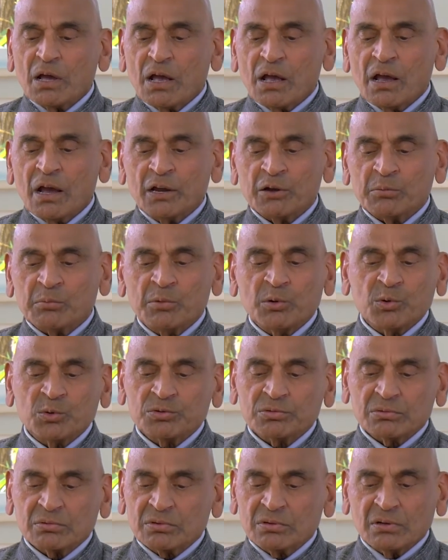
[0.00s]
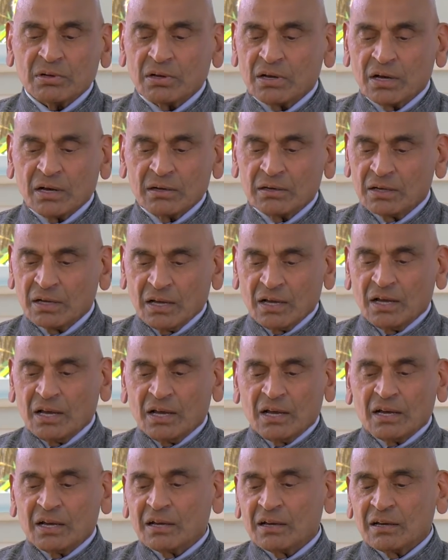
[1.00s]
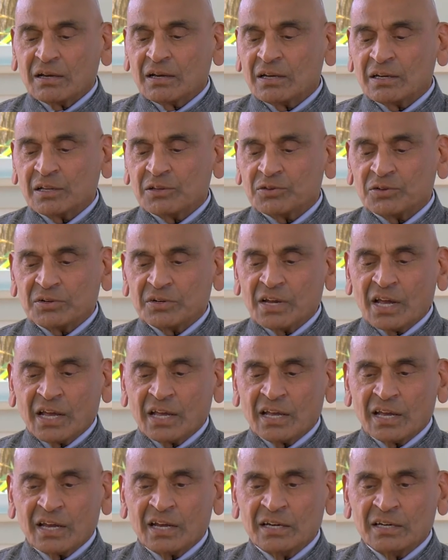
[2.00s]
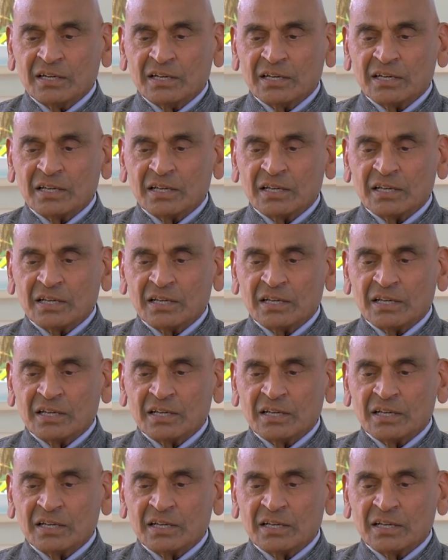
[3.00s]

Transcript: at most another decade.